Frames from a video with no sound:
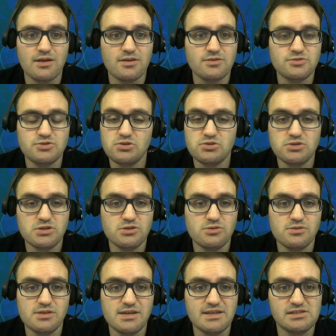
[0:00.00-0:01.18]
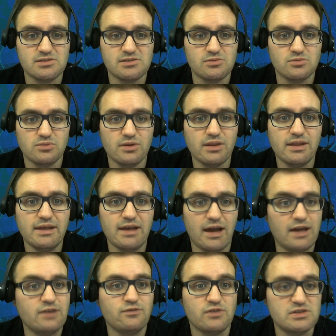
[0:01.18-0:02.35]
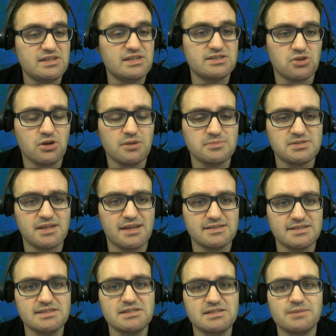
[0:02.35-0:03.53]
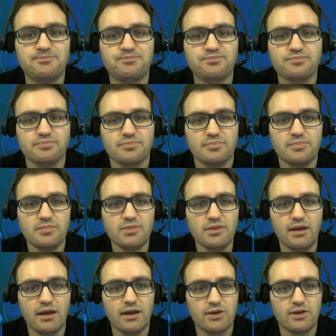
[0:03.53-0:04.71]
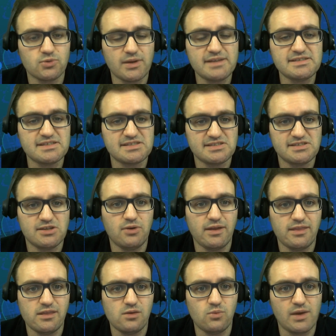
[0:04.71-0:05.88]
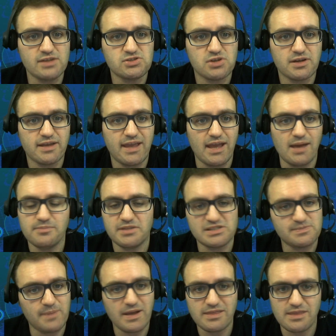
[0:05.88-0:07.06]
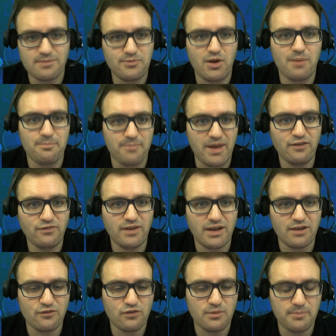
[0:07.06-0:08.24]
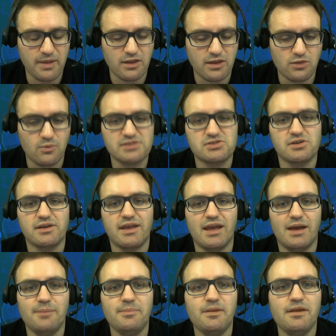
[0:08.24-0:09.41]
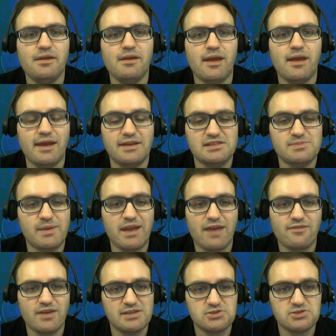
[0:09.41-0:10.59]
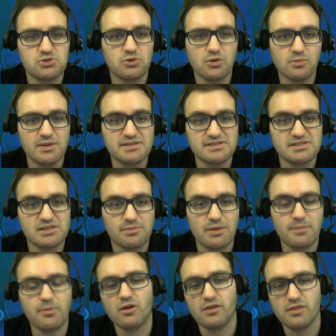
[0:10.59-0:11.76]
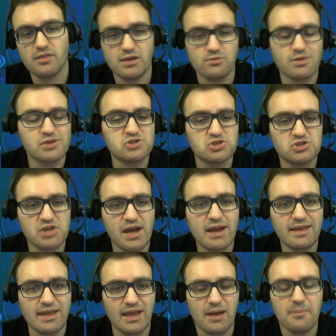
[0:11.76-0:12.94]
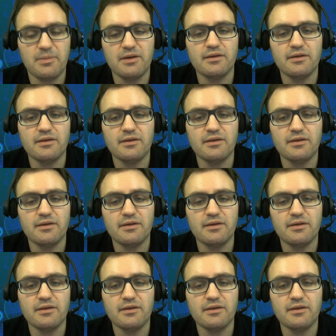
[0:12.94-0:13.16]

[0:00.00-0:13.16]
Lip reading: due to these really unforeseen circumstances, Greece is still in the Western camp, despite them not benefiting from being in the Western camp, and despite having historical reasons to be a part of the Russia-China camp.